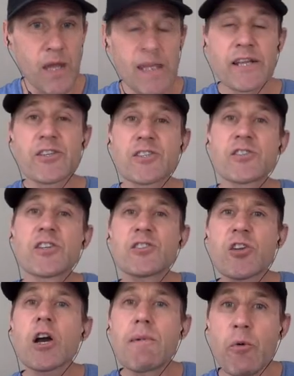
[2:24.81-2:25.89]
let's
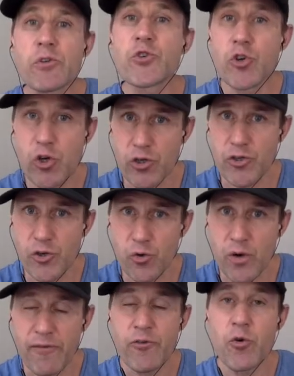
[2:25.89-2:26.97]
talk about what you could
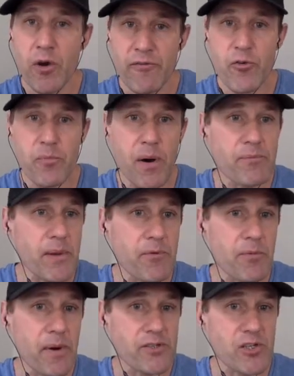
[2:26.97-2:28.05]
do if you bumped up
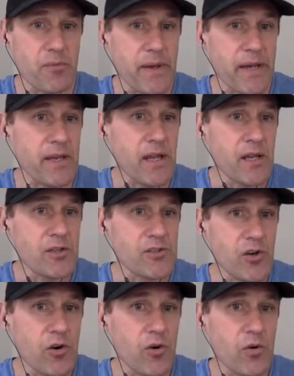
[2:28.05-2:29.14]
your budget a bit.
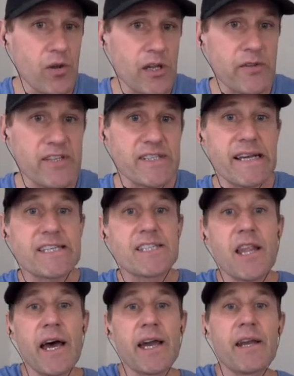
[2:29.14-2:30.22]
So look at this next
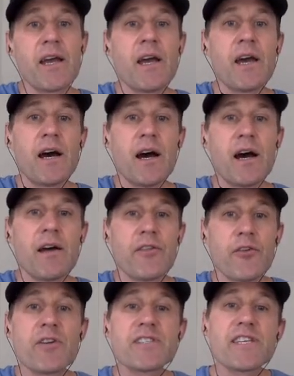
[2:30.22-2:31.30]
slide.
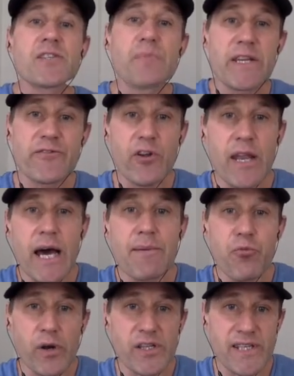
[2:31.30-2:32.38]
There is this beachfront
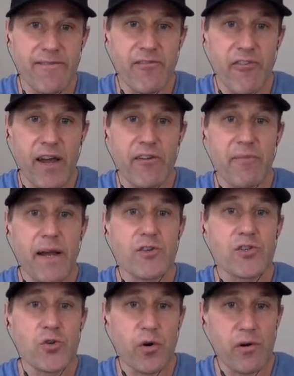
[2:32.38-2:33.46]
lot, 0.75
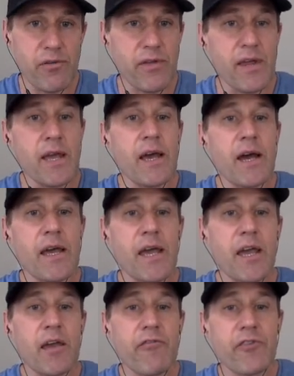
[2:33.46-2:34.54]
miles north.
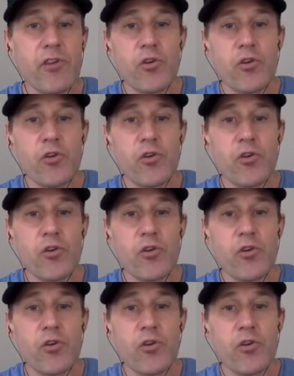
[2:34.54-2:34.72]
If